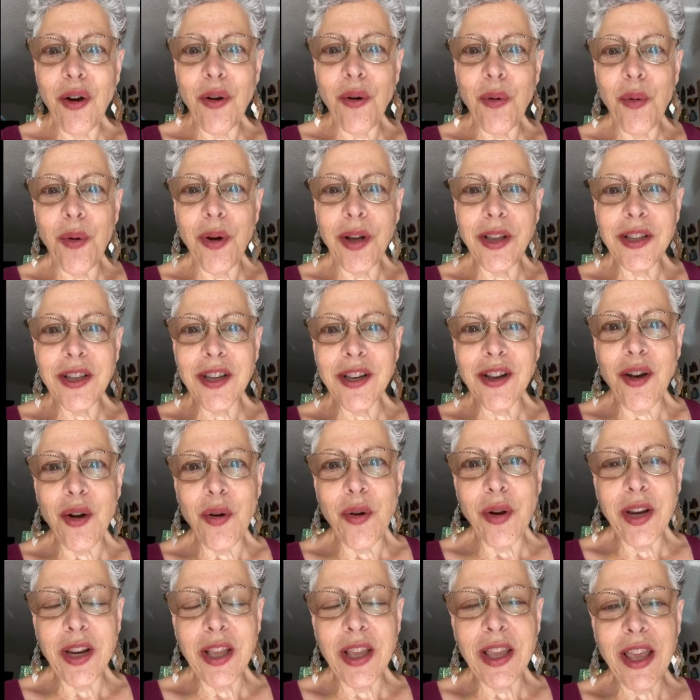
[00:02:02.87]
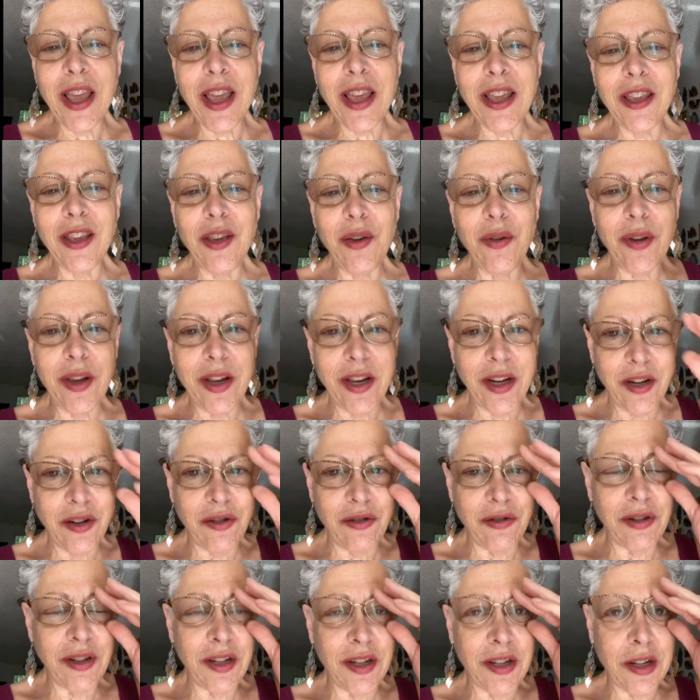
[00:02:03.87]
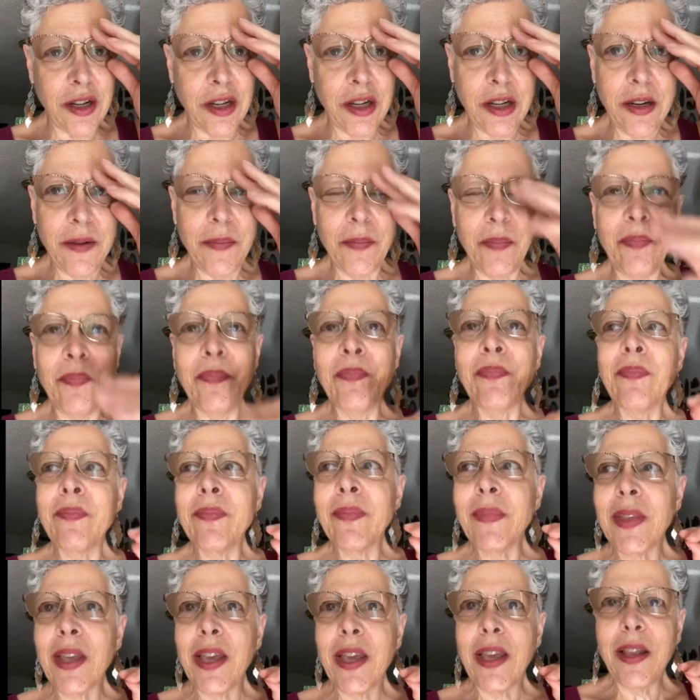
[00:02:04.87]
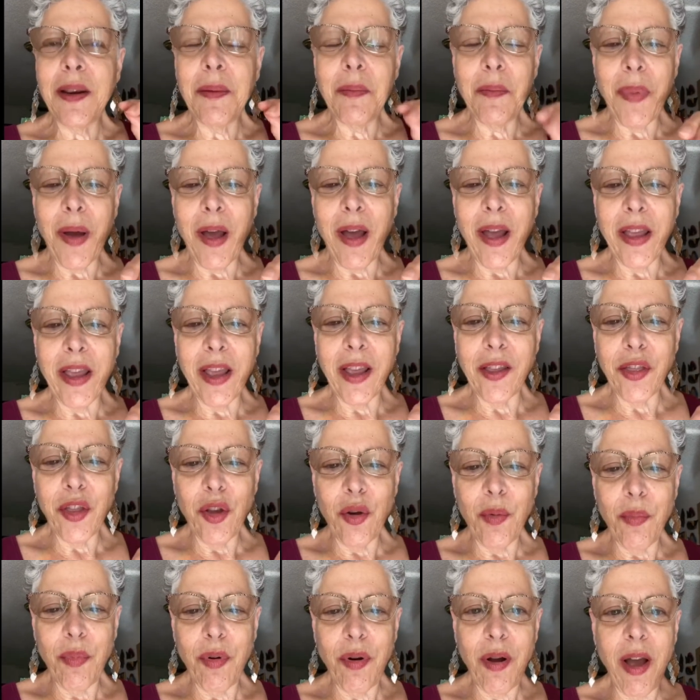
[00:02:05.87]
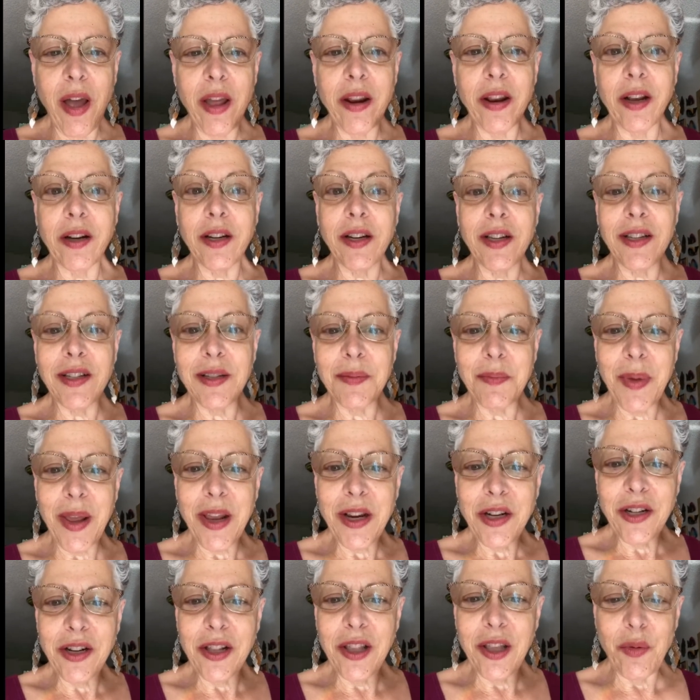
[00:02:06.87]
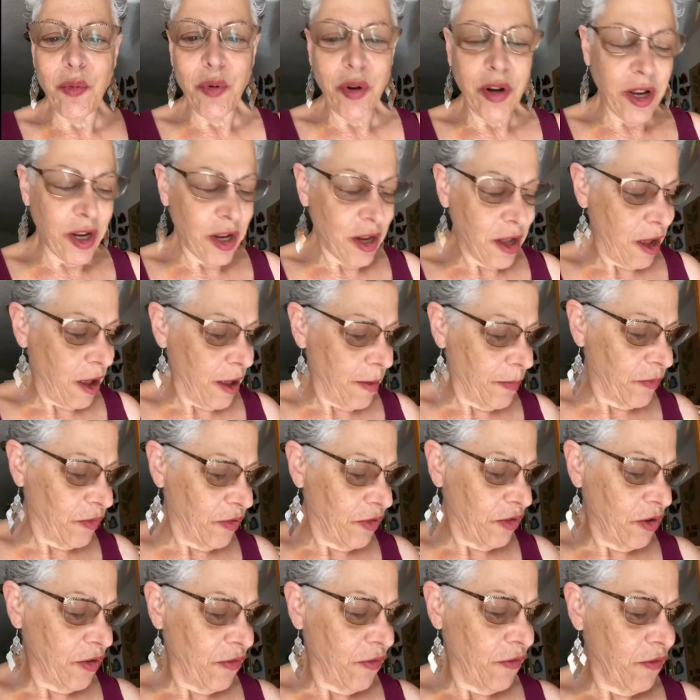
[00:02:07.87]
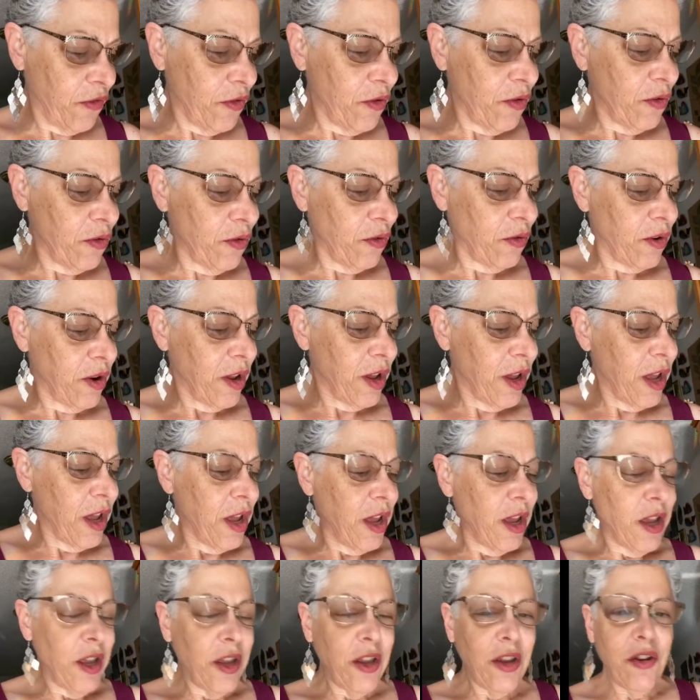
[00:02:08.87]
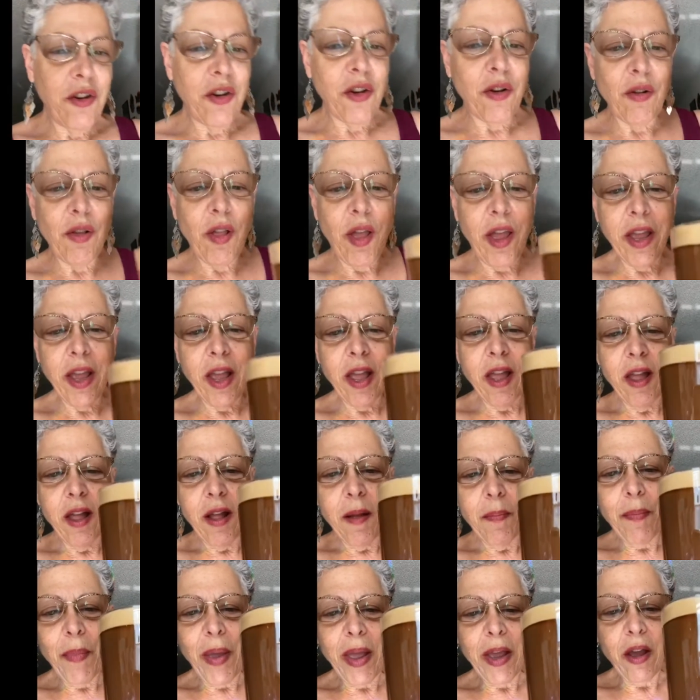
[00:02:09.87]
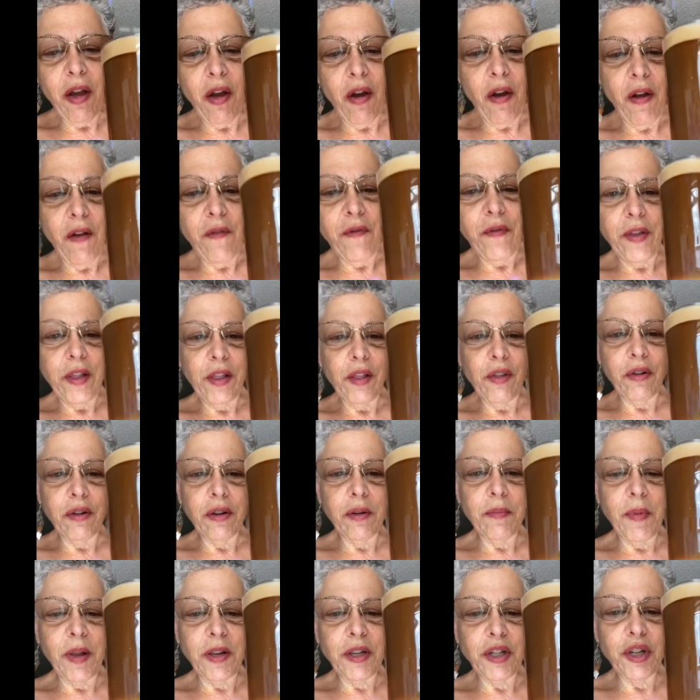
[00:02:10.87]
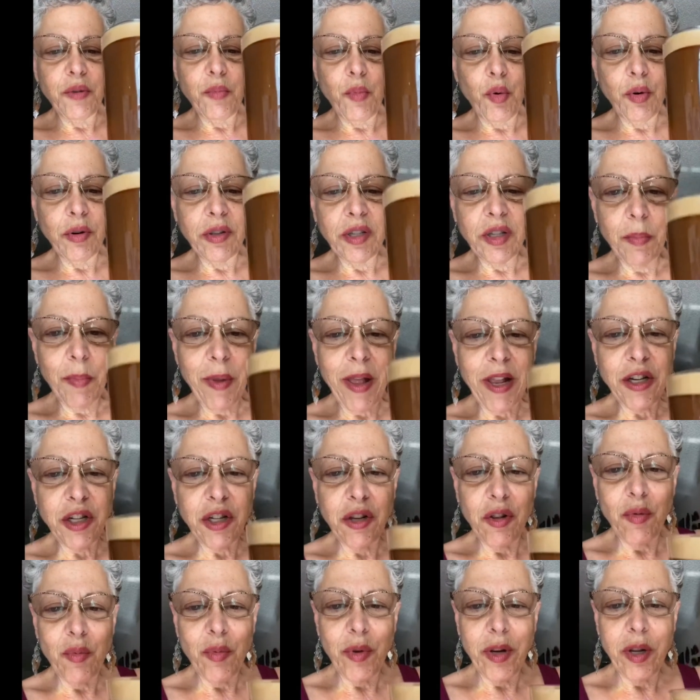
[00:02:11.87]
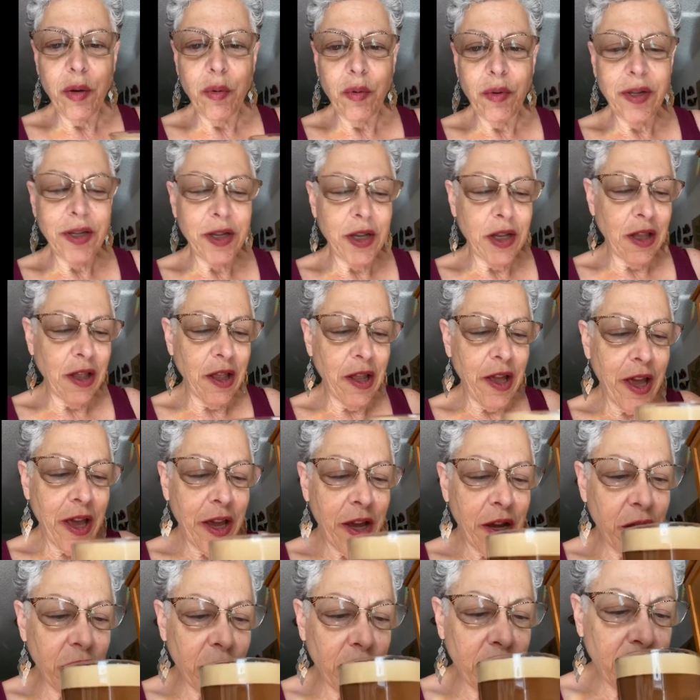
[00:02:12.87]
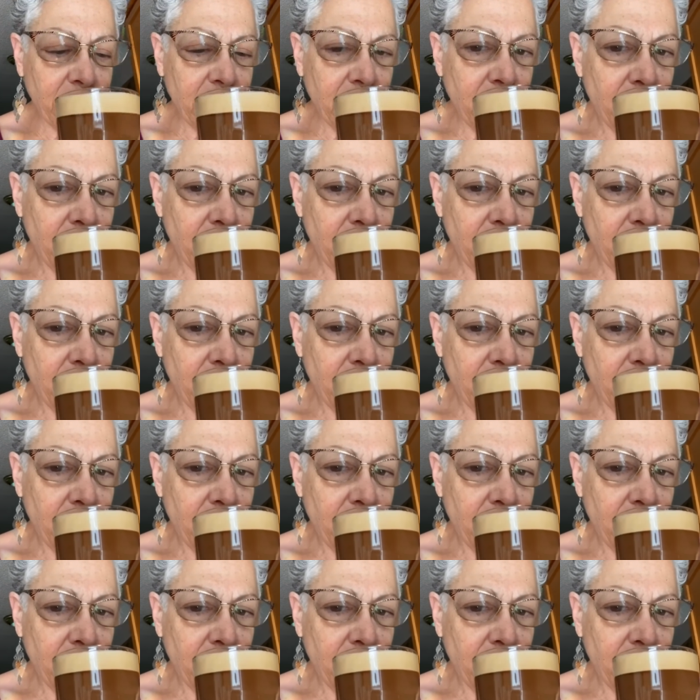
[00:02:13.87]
what's going to get you interested in buying their product, especially when it comes to food. You know, like my coffee looked much more special when it was in layers.